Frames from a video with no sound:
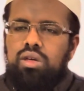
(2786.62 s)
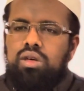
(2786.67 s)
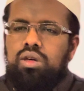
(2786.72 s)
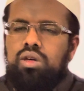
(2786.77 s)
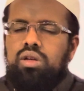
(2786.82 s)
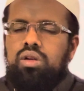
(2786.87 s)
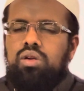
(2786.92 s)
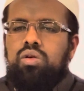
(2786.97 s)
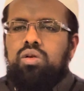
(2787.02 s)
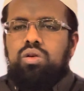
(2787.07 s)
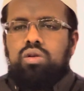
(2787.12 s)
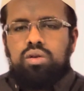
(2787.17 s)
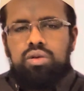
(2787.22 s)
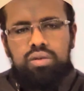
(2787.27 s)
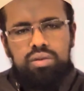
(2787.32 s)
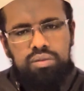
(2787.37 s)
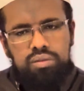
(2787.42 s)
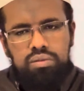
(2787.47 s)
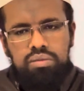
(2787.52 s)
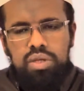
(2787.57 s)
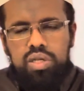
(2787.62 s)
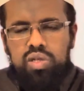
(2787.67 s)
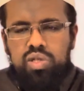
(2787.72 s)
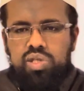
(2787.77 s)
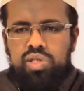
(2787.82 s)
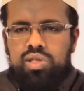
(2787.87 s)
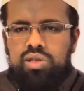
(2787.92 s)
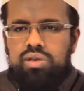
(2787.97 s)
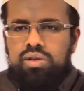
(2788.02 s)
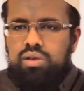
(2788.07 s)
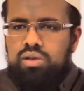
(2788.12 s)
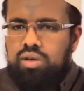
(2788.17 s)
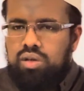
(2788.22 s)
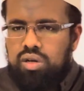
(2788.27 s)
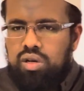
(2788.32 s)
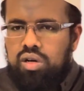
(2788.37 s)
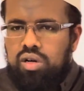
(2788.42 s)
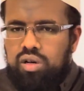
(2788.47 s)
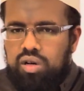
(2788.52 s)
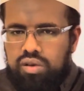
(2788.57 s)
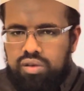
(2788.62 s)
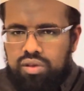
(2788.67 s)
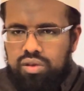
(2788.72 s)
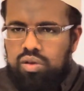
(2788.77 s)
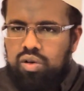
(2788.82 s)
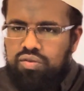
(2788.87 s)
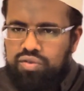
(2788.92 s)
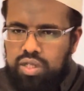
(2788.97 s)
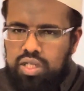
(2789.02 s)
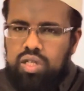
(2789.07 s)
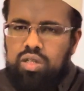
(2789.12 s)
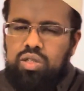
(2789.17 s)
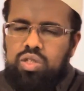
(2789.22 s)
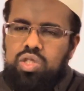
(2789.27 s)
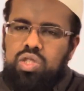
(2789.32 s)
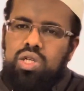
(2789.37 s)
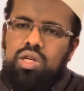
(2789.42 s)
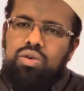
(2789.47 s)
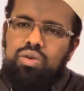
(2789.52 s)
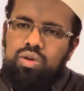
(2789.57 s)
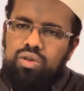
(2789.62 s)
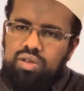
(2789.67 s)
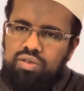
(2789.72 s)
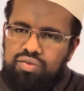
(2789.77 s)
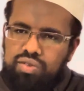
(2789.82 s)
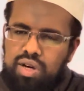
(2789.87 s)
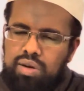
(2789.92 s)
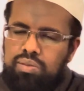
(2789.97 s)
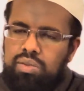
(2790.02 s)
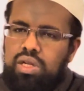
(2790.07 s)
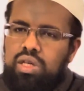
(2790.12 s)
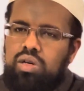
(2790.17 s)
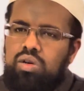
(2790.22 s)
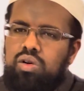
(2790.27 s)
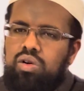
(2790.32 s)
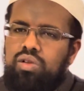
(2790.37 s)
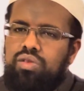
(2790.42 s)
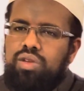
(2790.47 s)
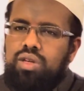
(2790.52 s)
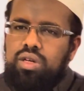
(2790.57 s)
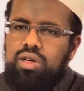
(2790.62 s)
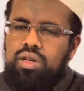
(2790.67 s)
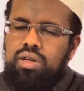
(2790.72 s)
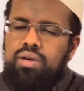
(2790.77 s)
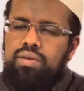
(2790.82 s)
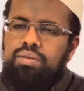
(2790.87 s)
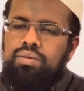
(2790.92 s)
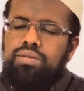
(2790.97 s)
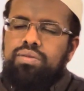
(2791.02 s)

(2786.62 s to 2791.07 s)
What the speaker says: you know, because of the culture or the family or the